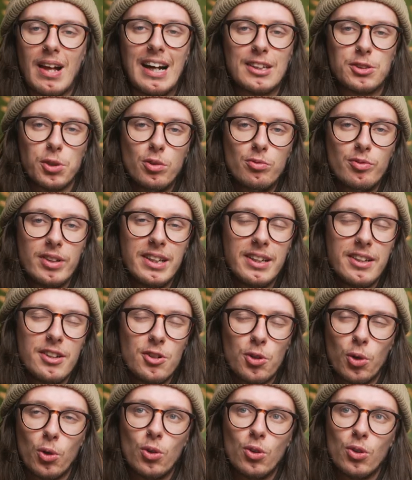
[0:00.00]
I don't really
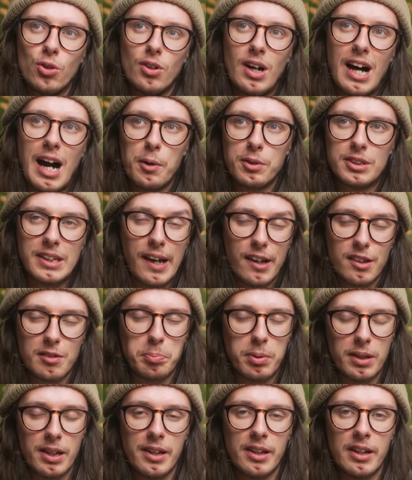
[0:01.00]
know how to
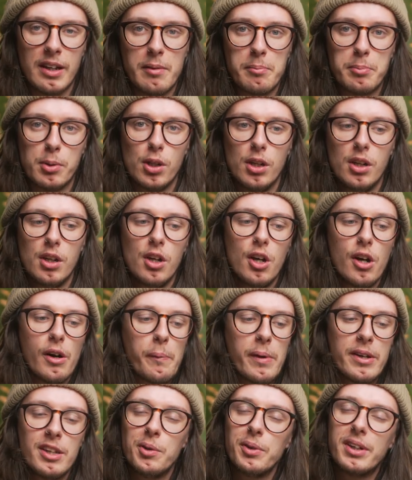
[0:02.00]
explain it, but
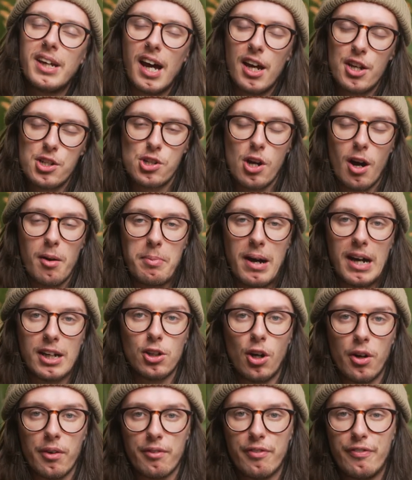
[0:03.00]
when you get a shot
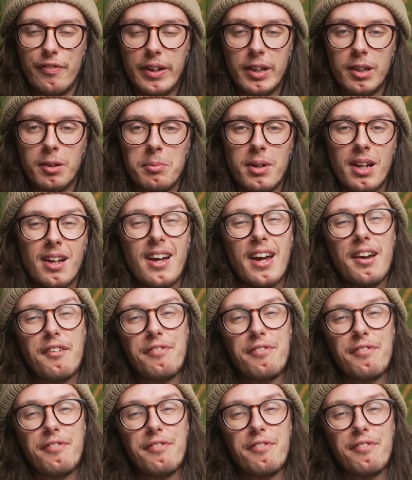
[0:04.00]
back on film, it